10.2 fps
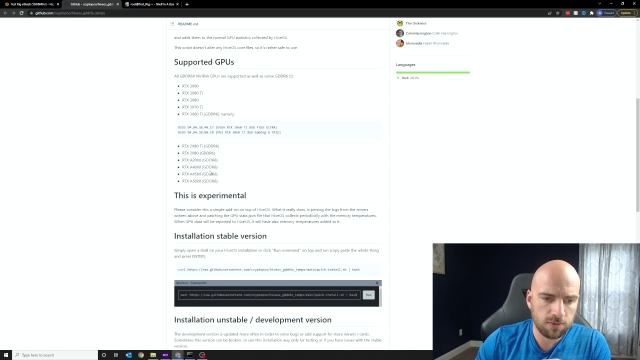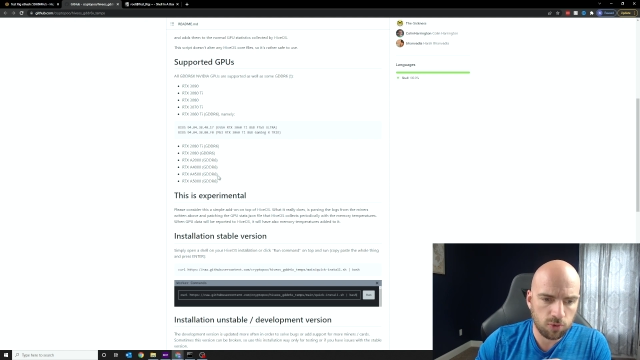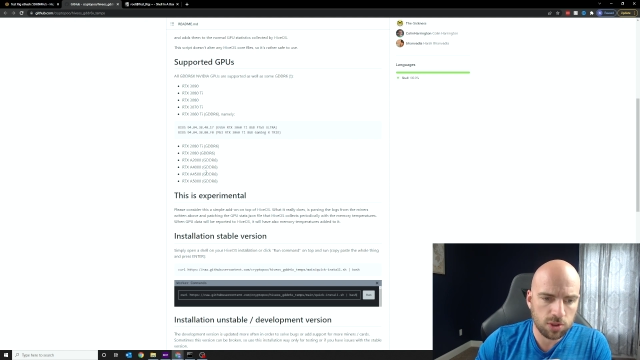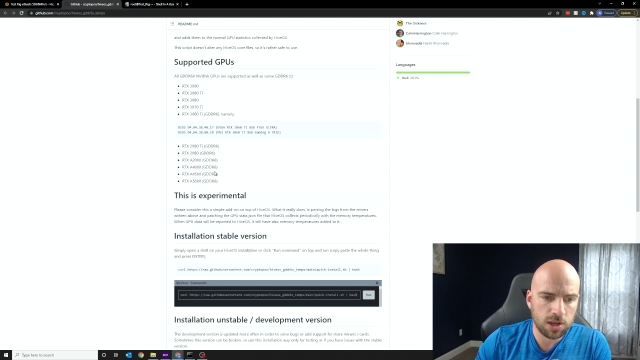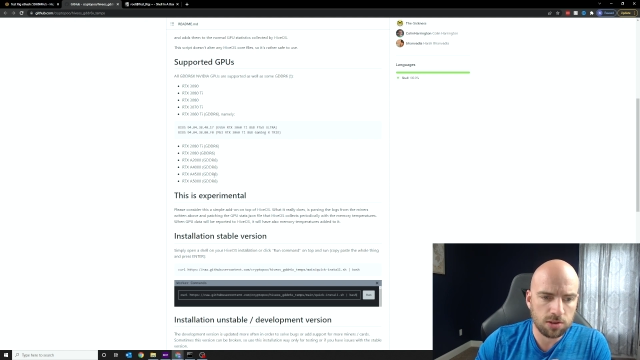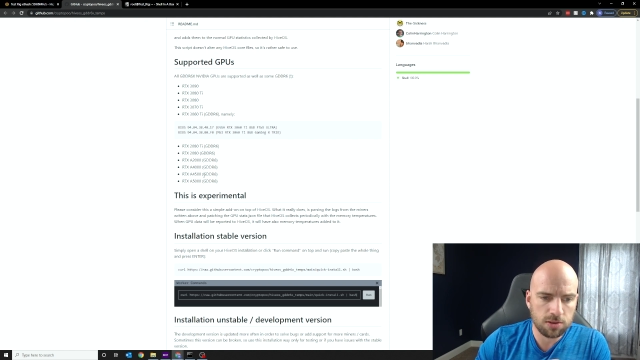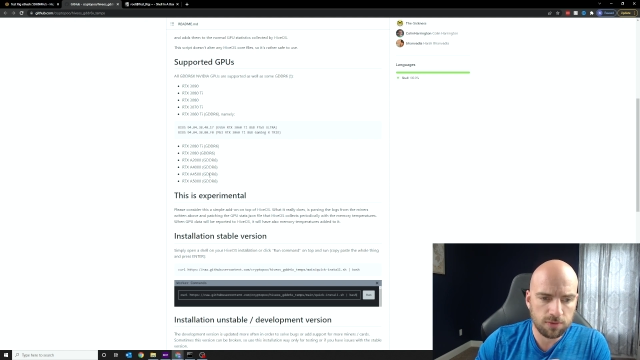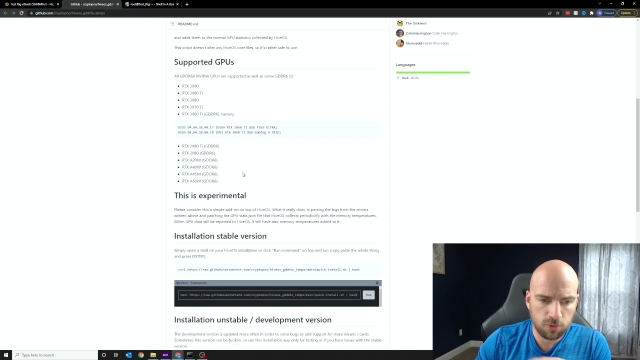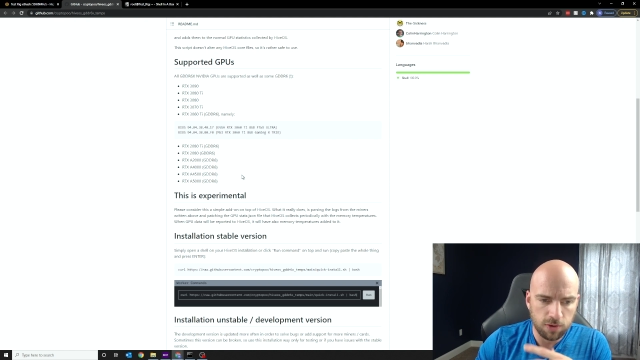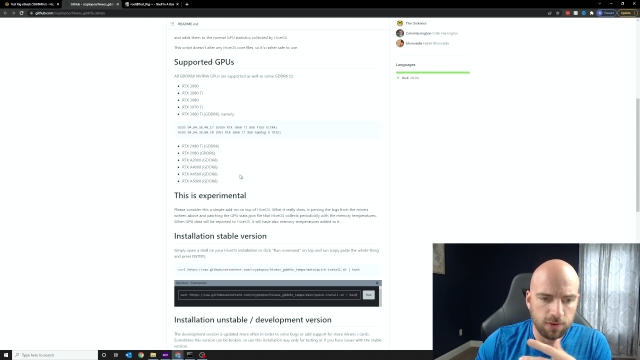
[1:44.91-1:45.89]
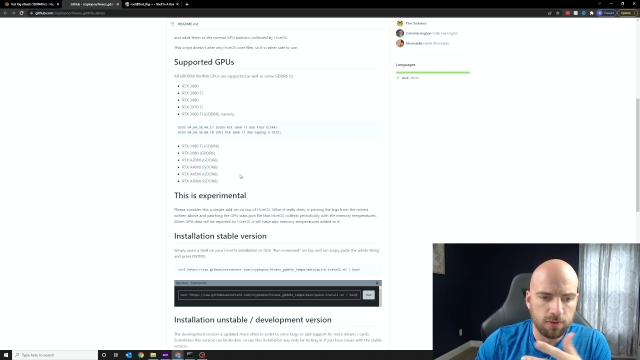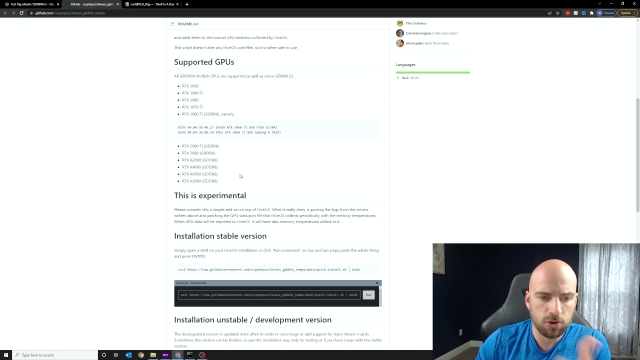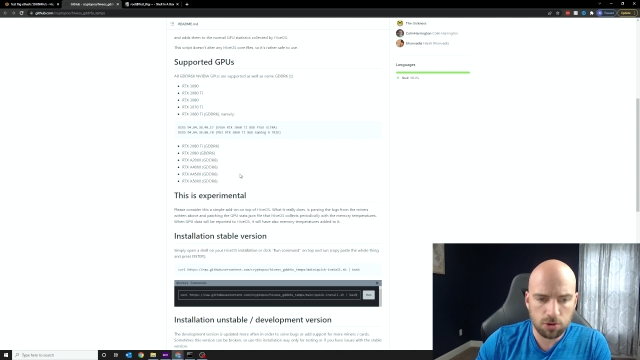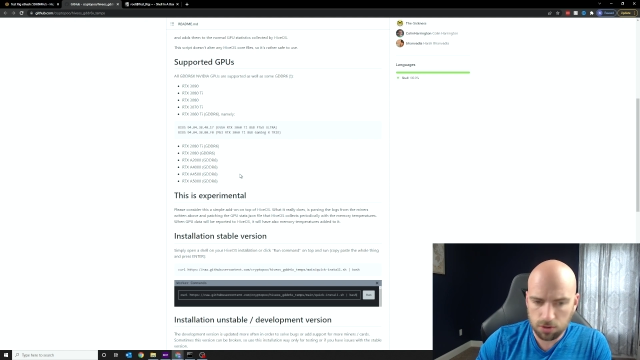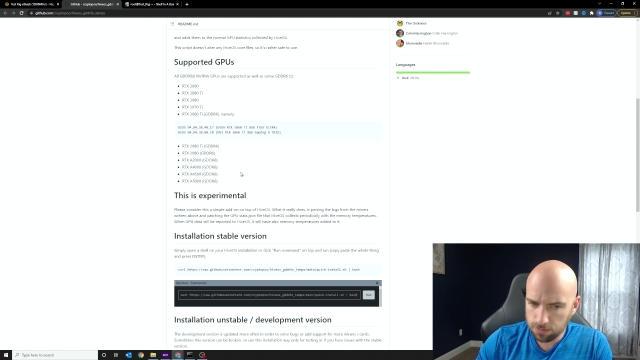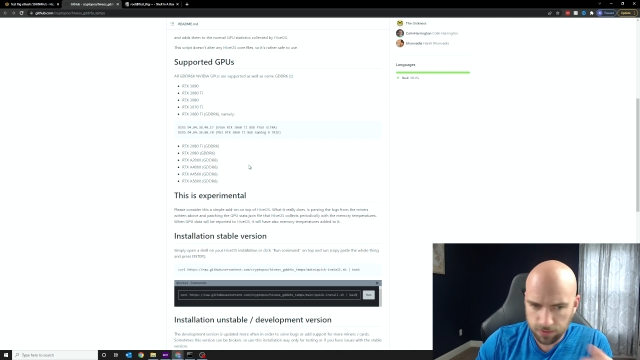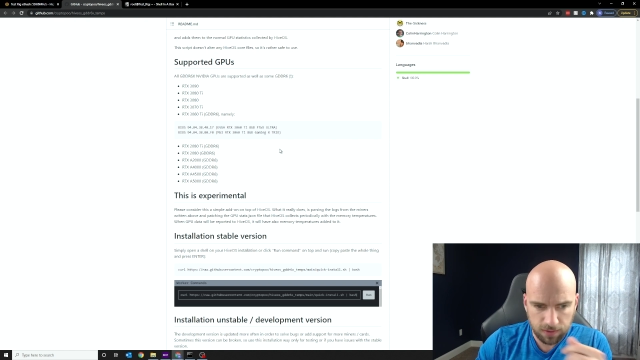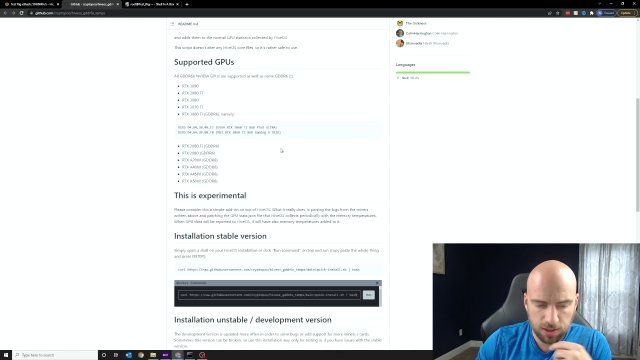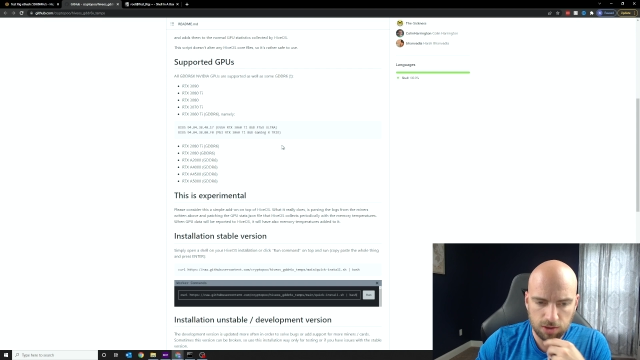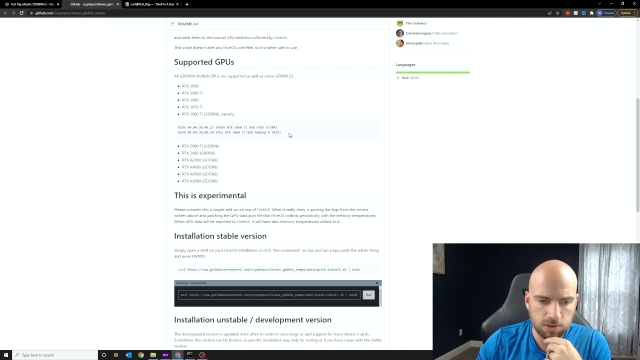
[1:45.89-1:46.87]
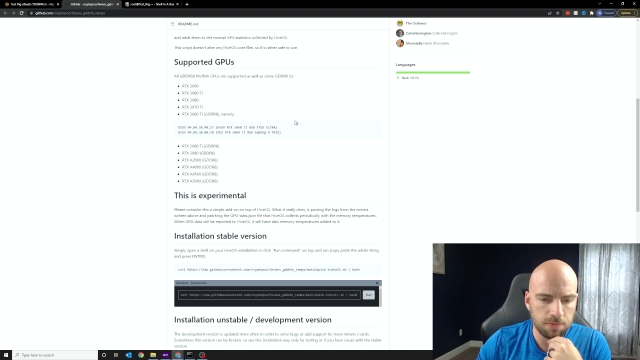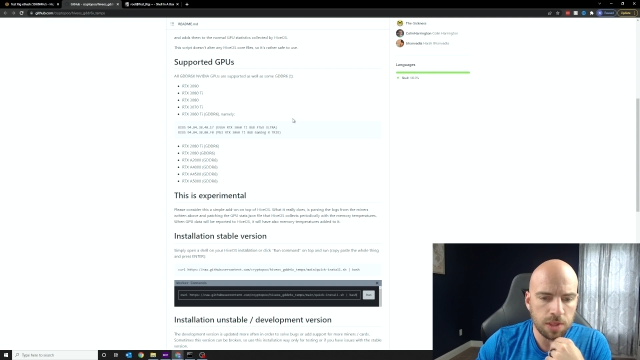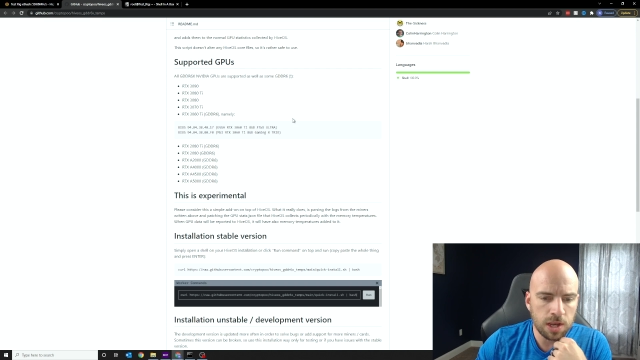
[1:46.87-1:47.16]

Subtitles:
4000, 4500, 5000.